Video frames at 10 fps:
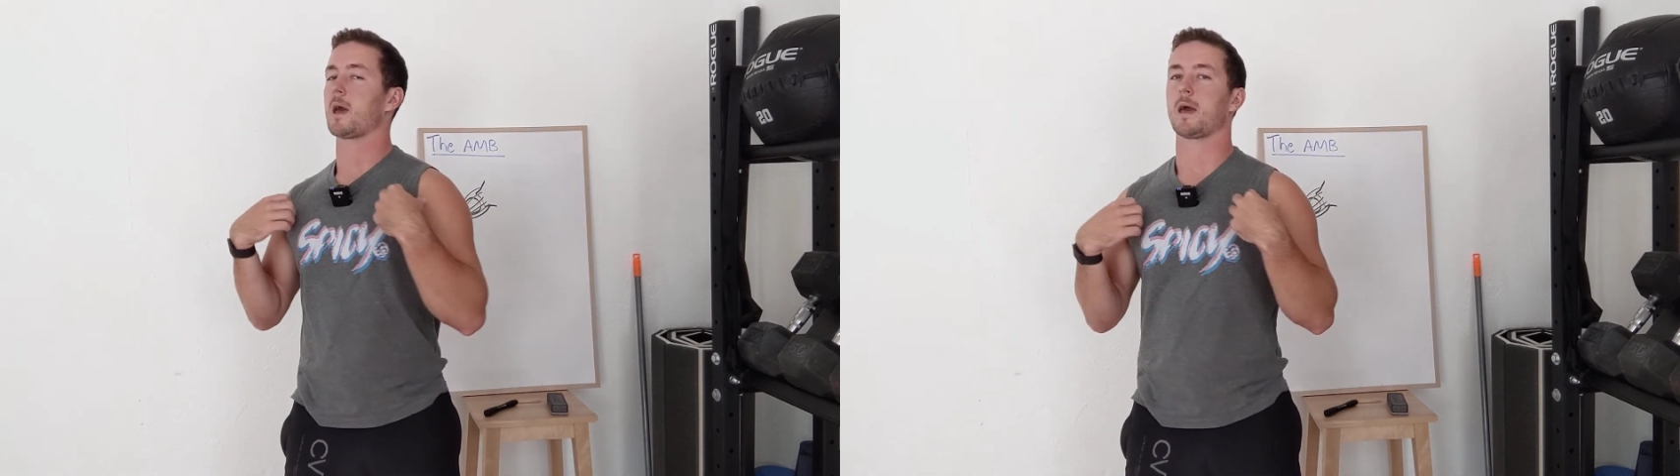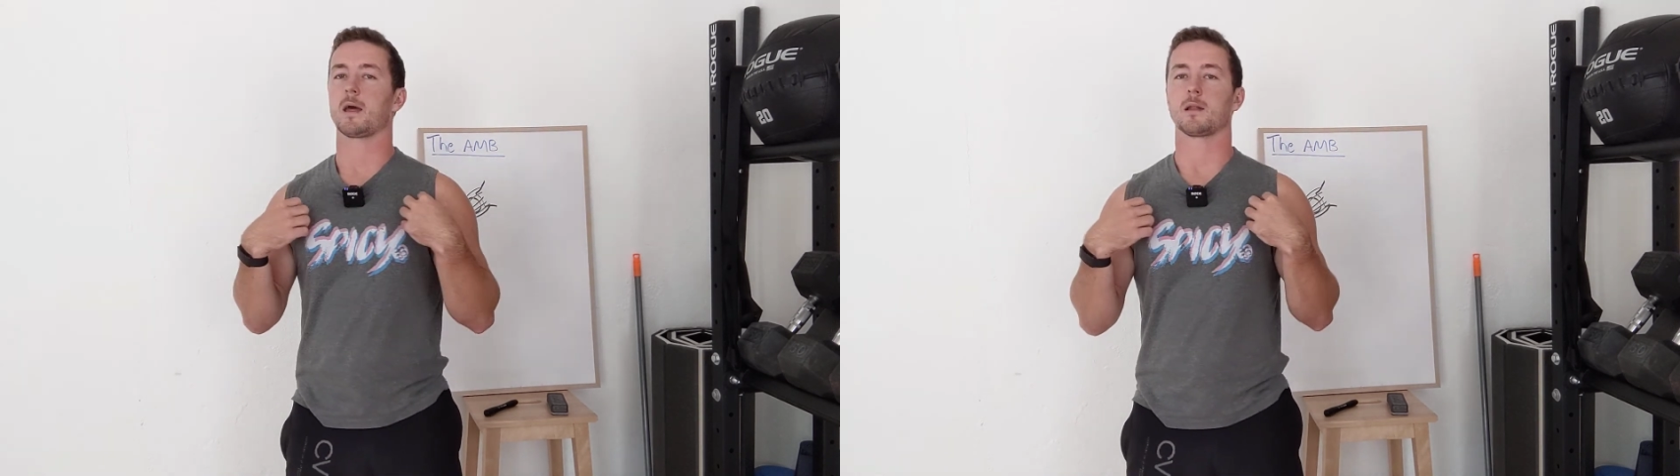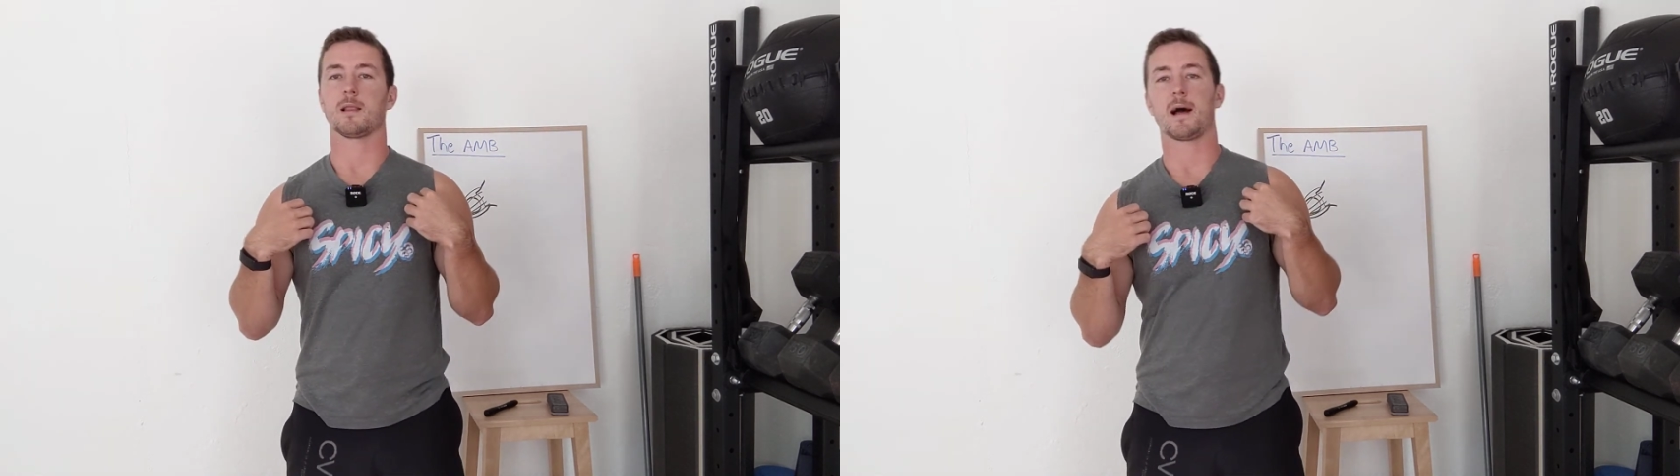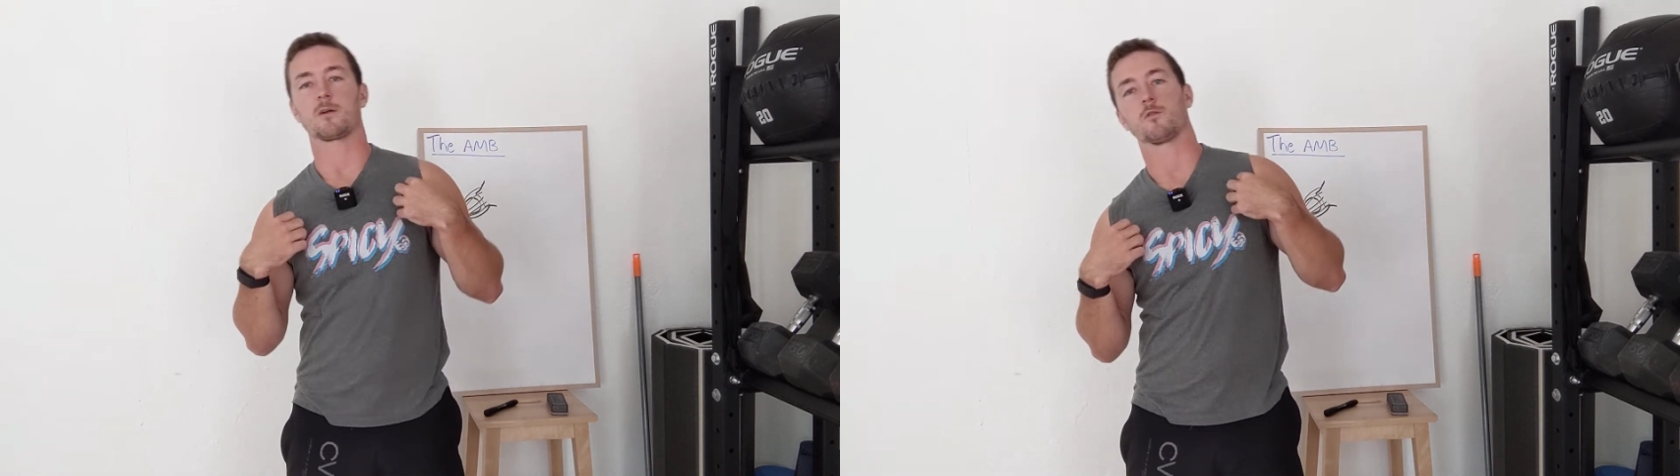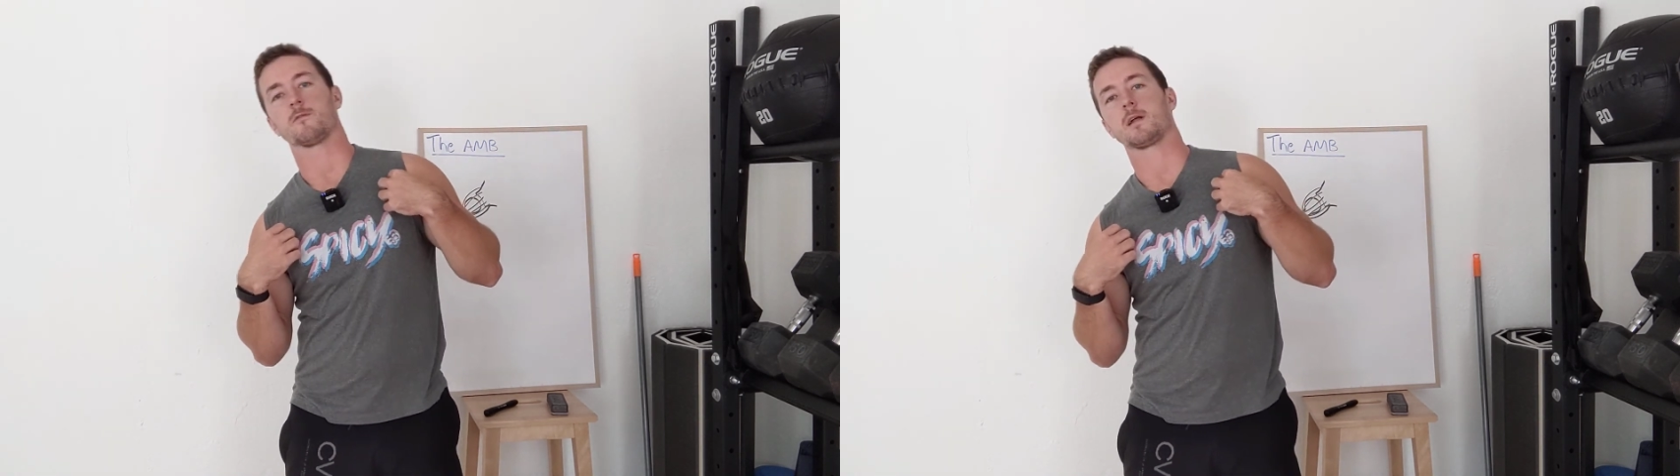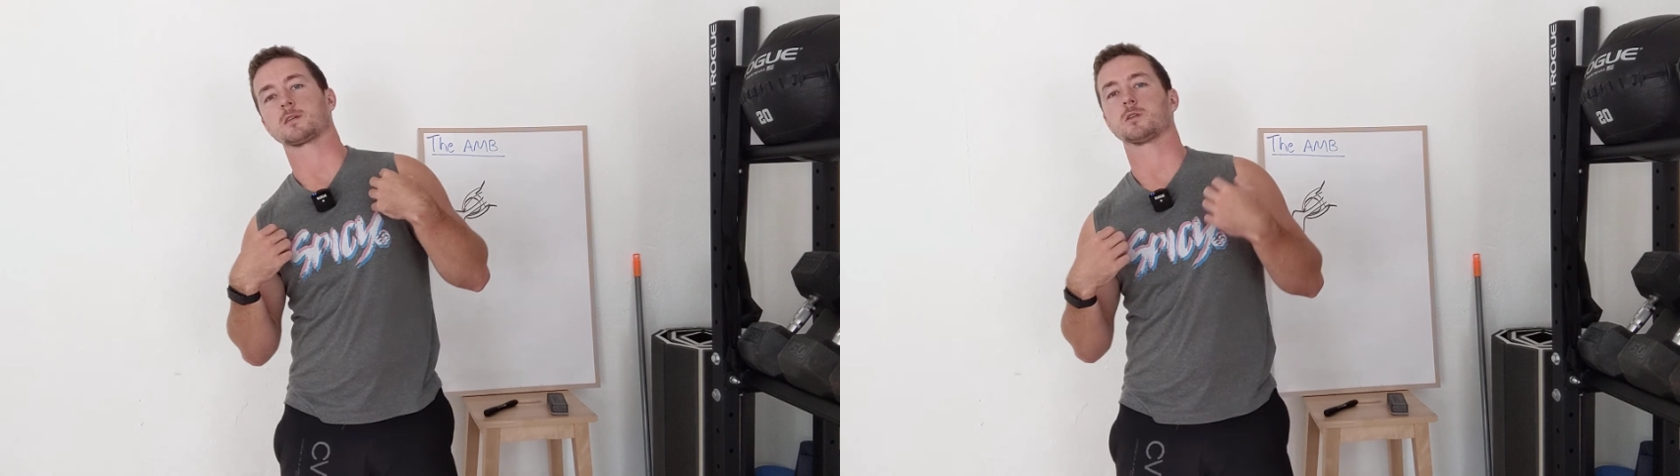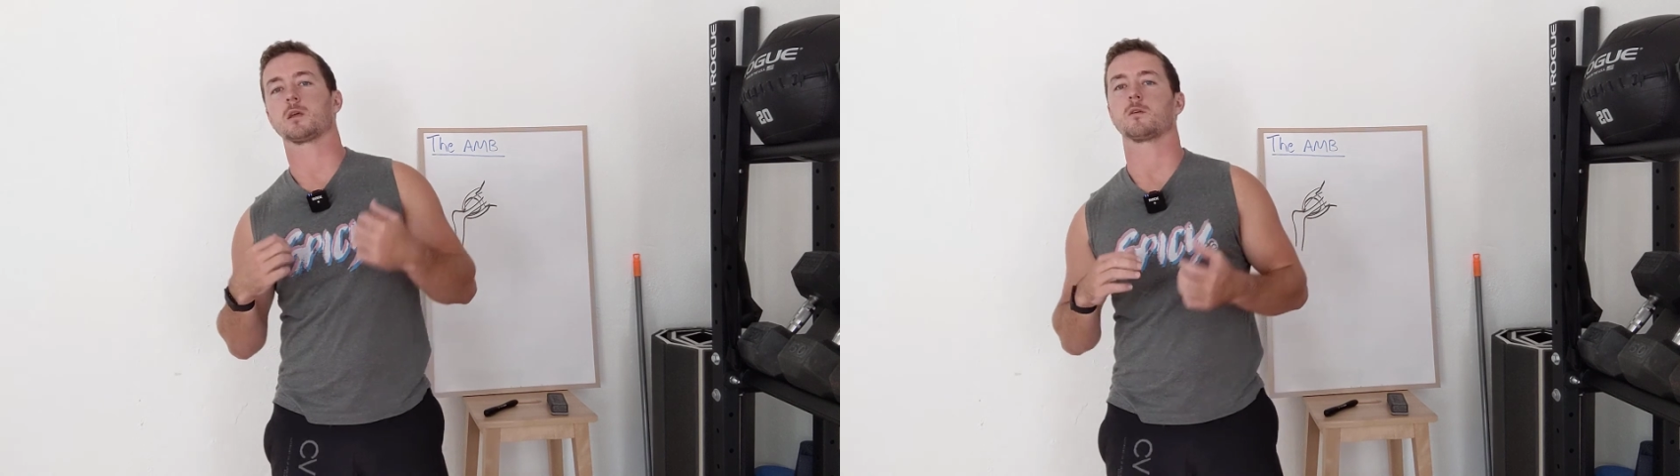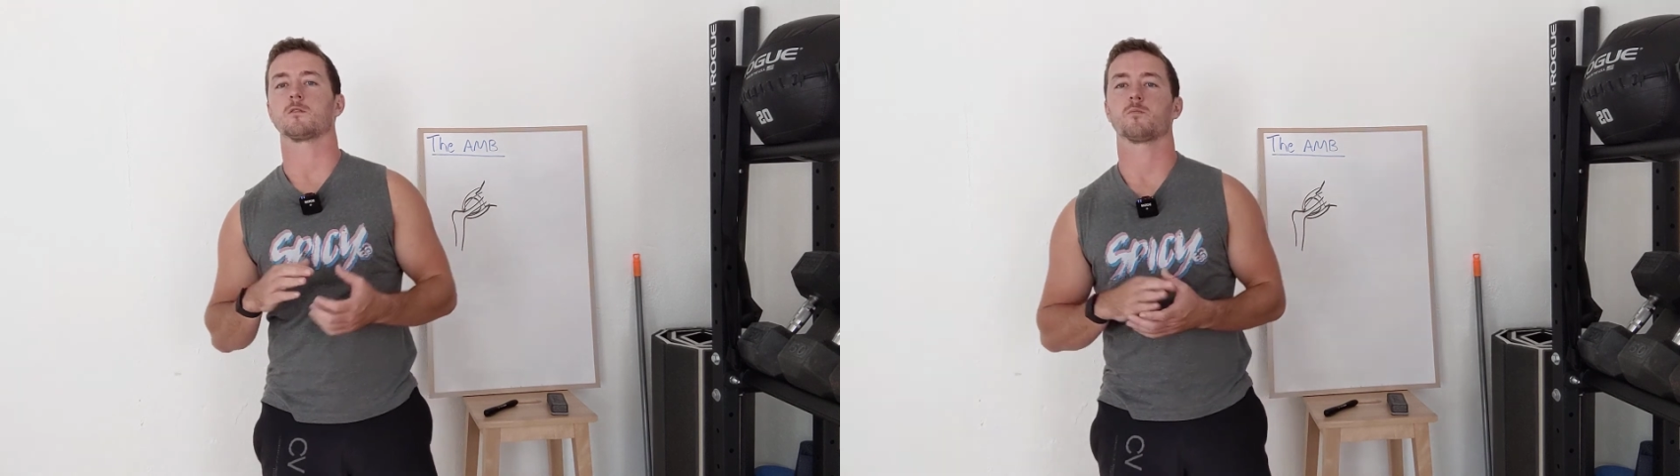and lateral flexion
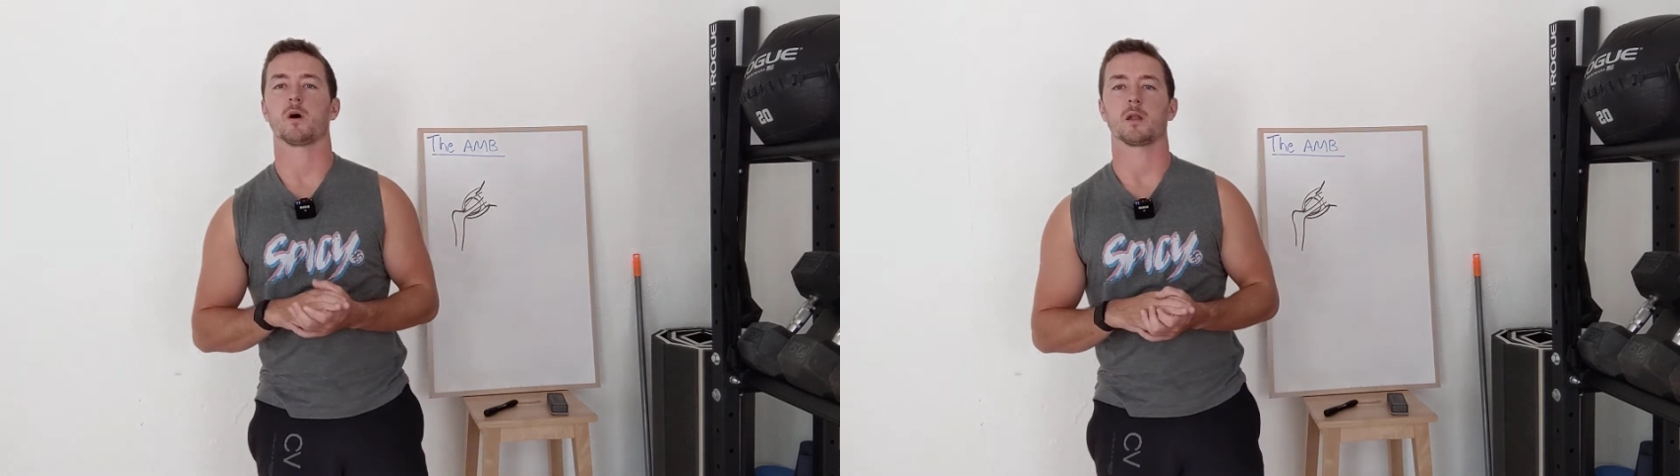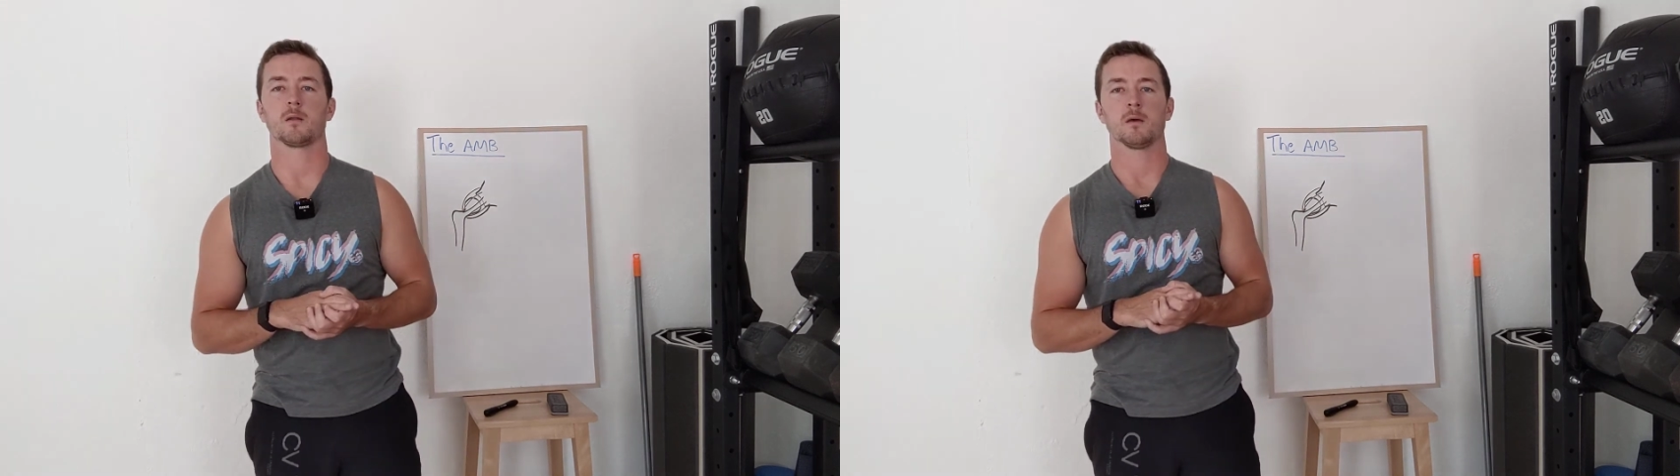in your spine.